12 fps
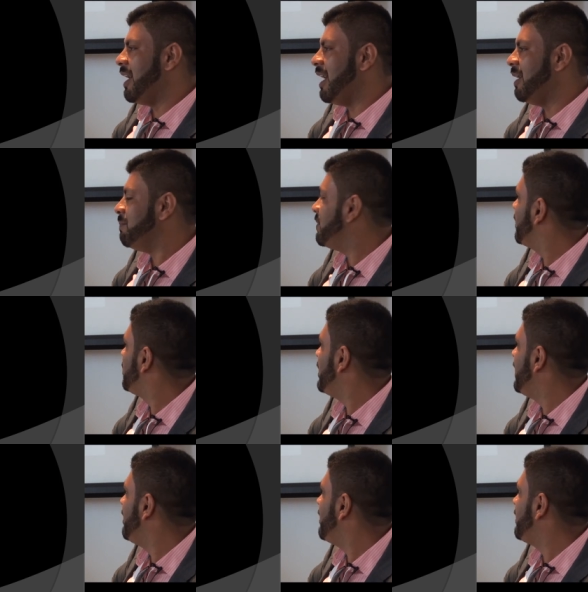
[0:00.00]
uh,
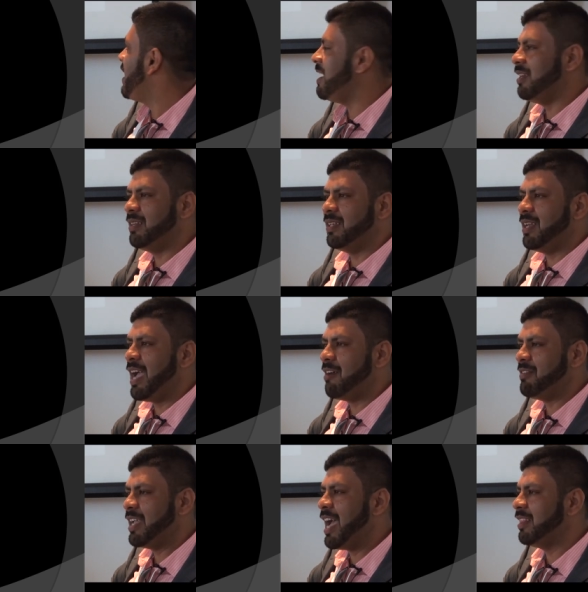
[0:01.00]
she then,
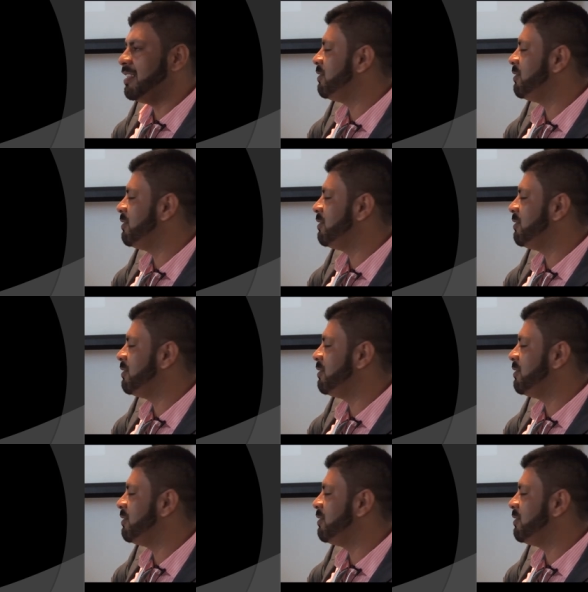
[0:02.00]
having had